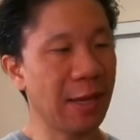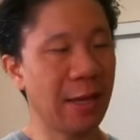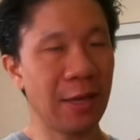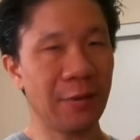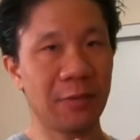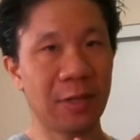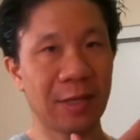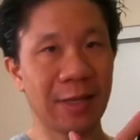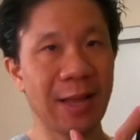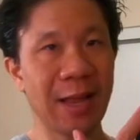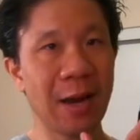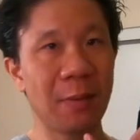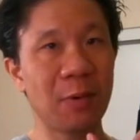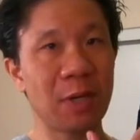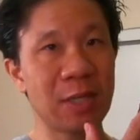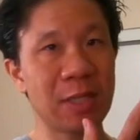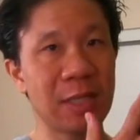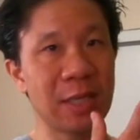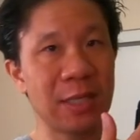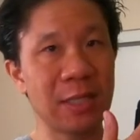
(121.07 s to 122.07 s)
If the
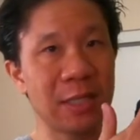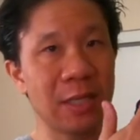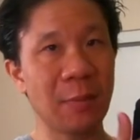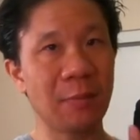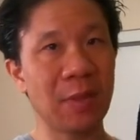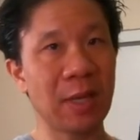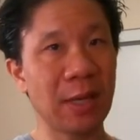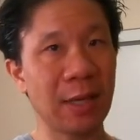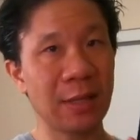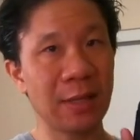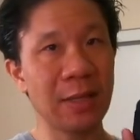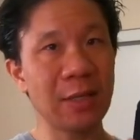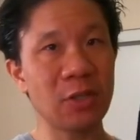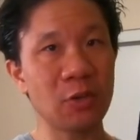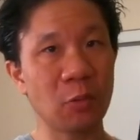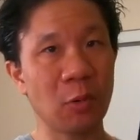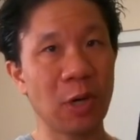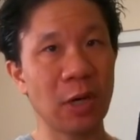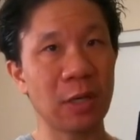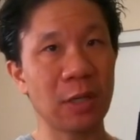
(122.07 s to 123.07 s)
camera sees something in
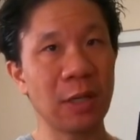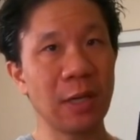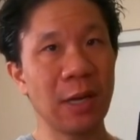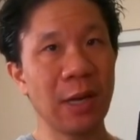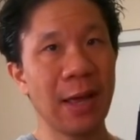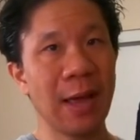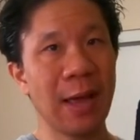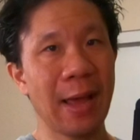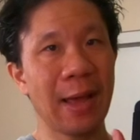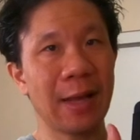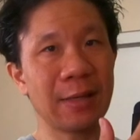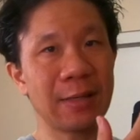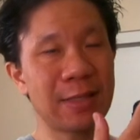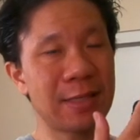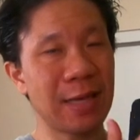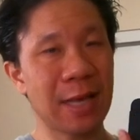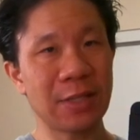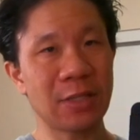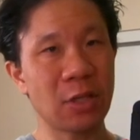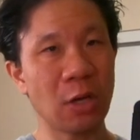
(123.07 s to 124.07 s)
this one and
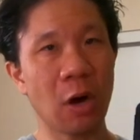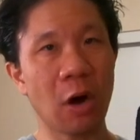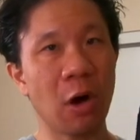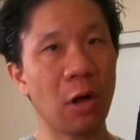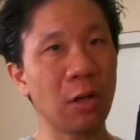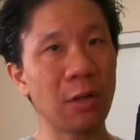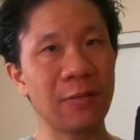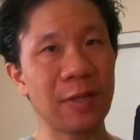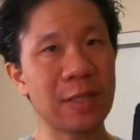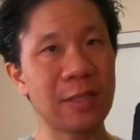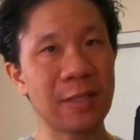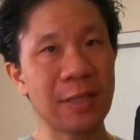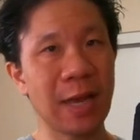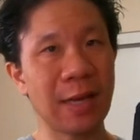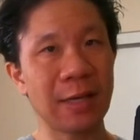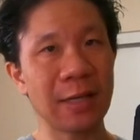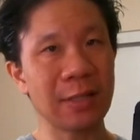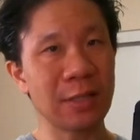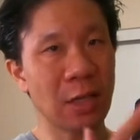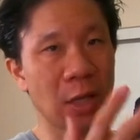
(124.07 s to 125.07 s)
sets all of its
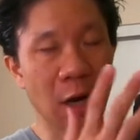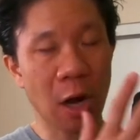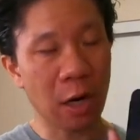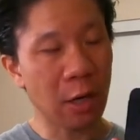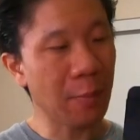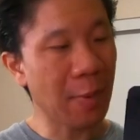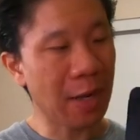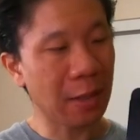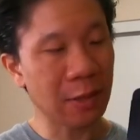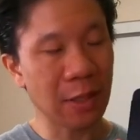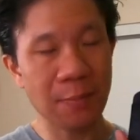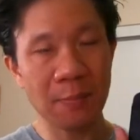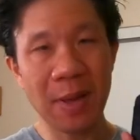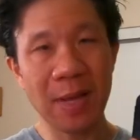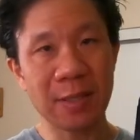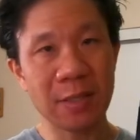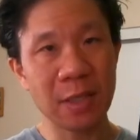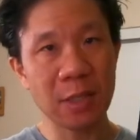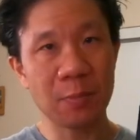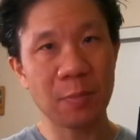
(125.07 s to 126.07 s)
settings and automatically
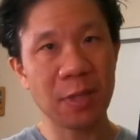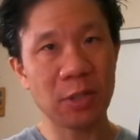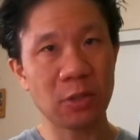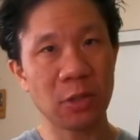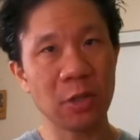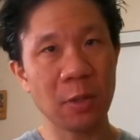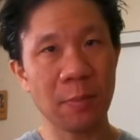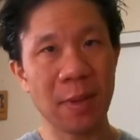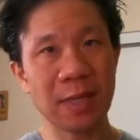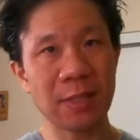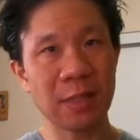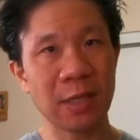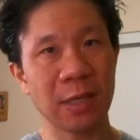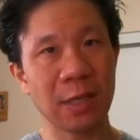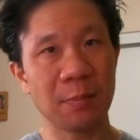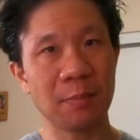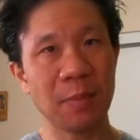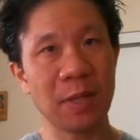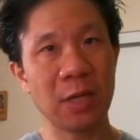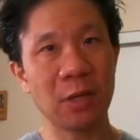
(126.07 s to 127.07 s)
makes this picture the best it
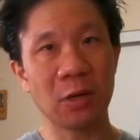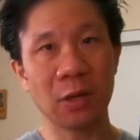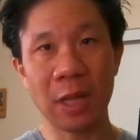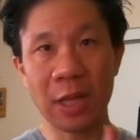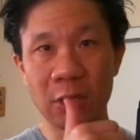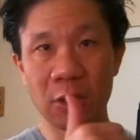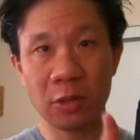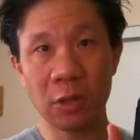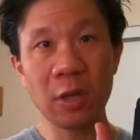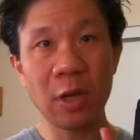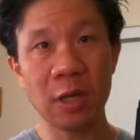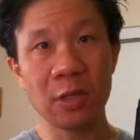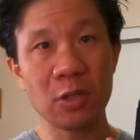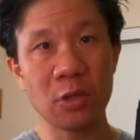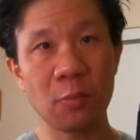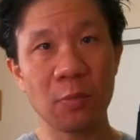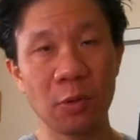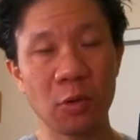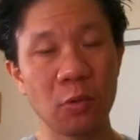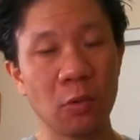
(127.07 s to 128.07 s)
can be, you're like, yeah,
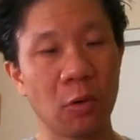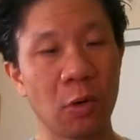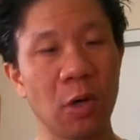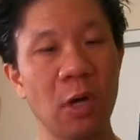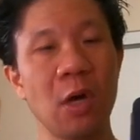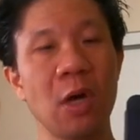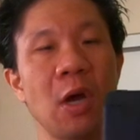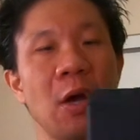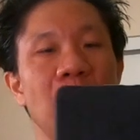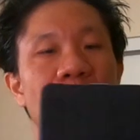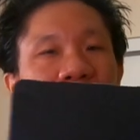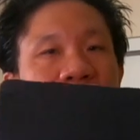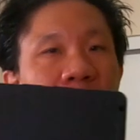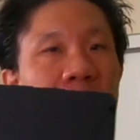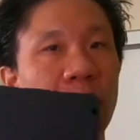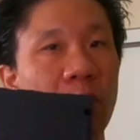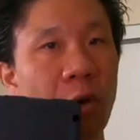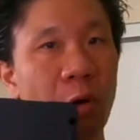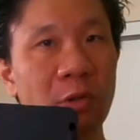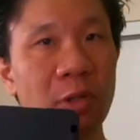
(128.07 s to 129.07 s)
super cool. But
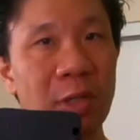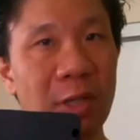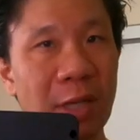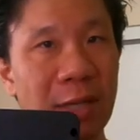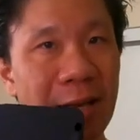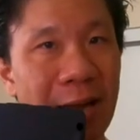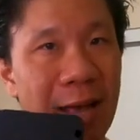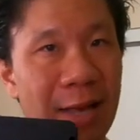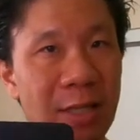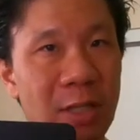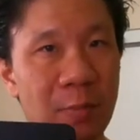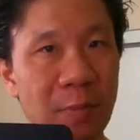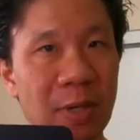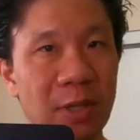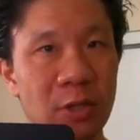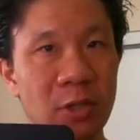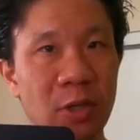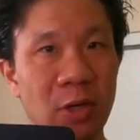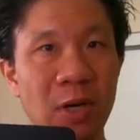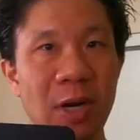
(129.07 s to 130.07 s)
then you go to the next
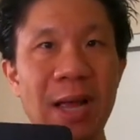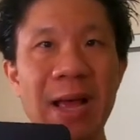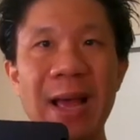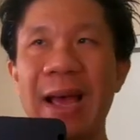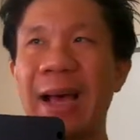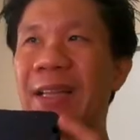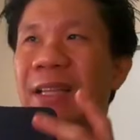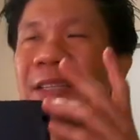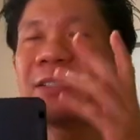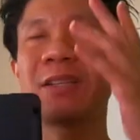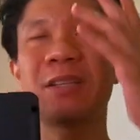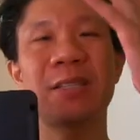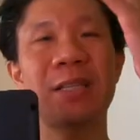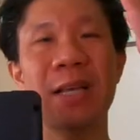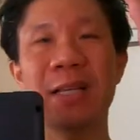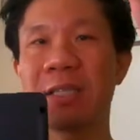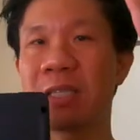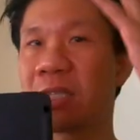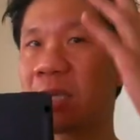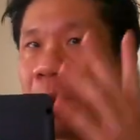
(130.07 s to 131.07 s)
picture and let's just
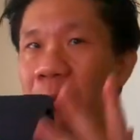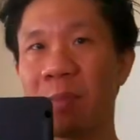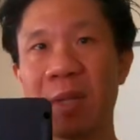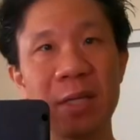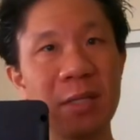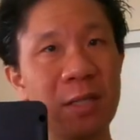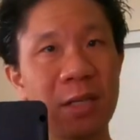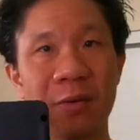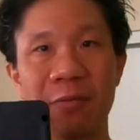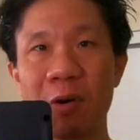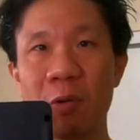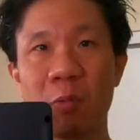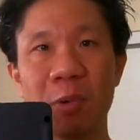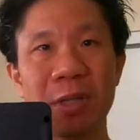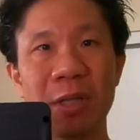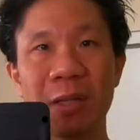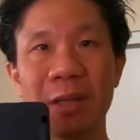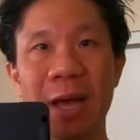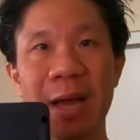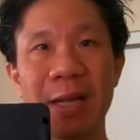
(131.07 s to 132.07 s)
say something's different
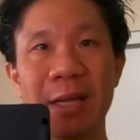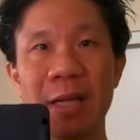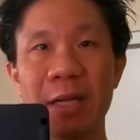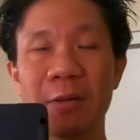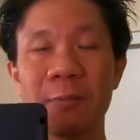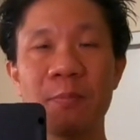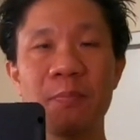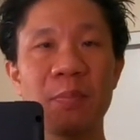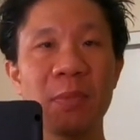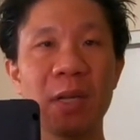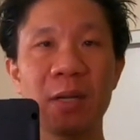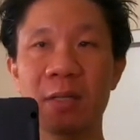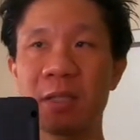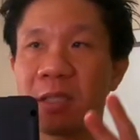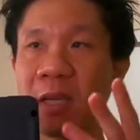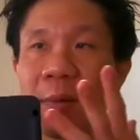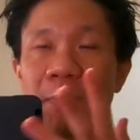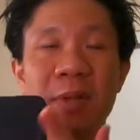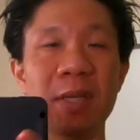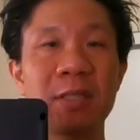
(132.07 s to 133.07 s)
with the lighting,
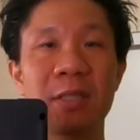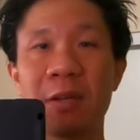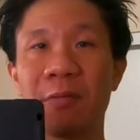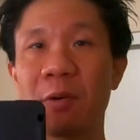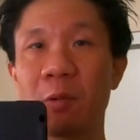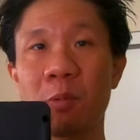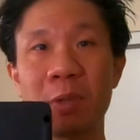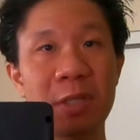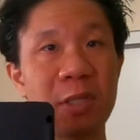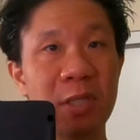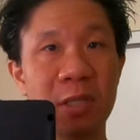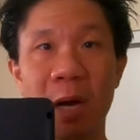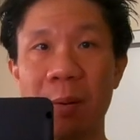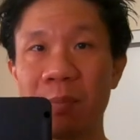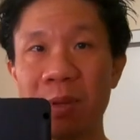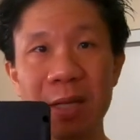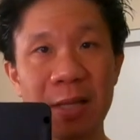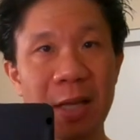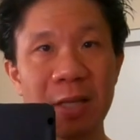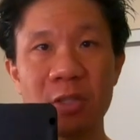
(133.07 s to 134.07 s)
something's different with
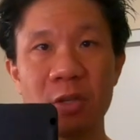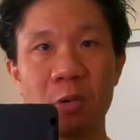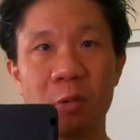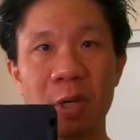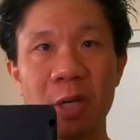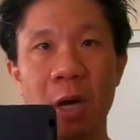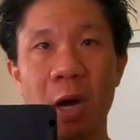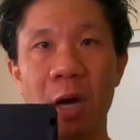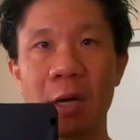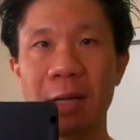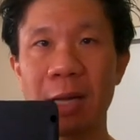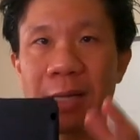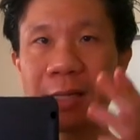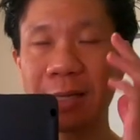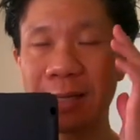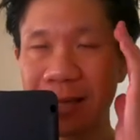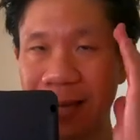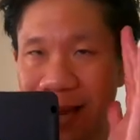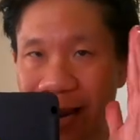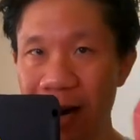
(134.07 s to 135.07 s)
something that's going on and
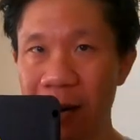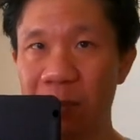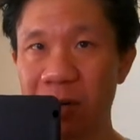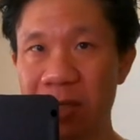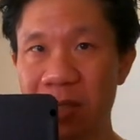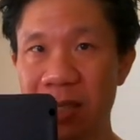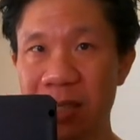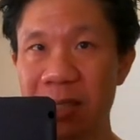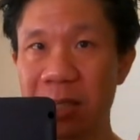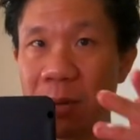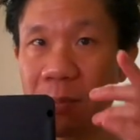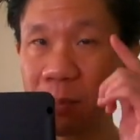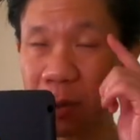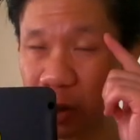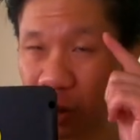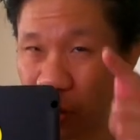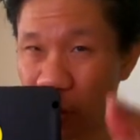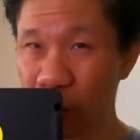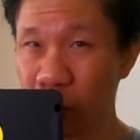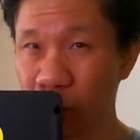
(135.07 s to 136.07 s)
the camera sees it,
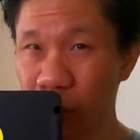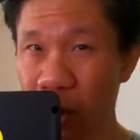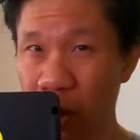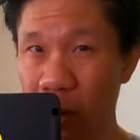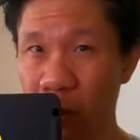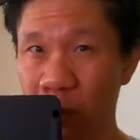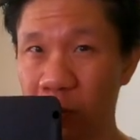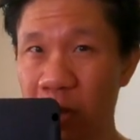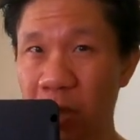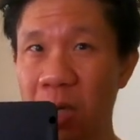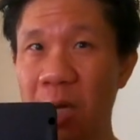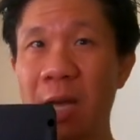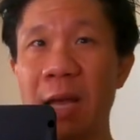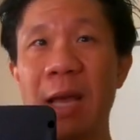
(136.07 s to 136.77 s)
but you don't.